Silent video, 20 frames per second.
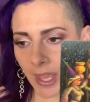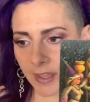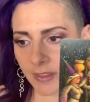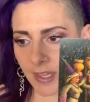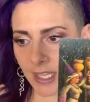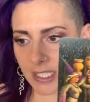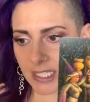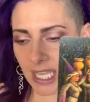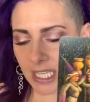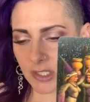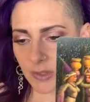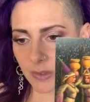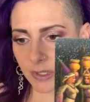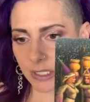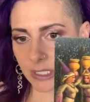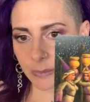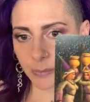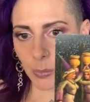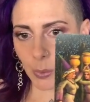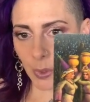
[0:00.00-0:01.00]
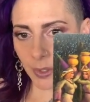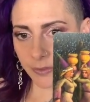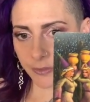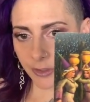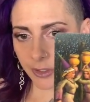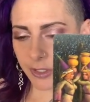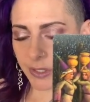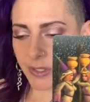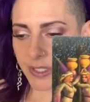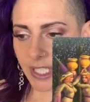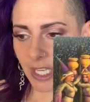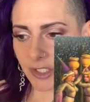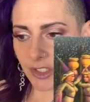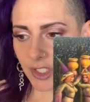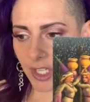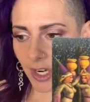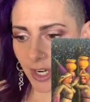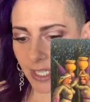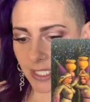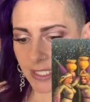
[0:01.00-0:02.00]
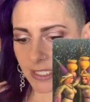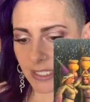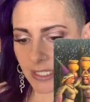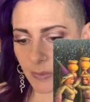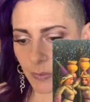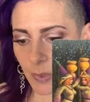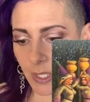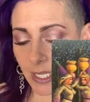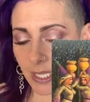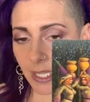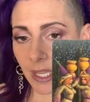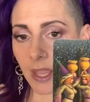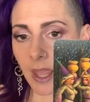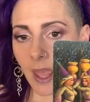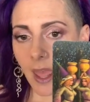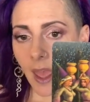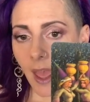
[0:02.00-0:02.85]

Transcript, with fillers: I think that's really important for you, Sagittarius, this week.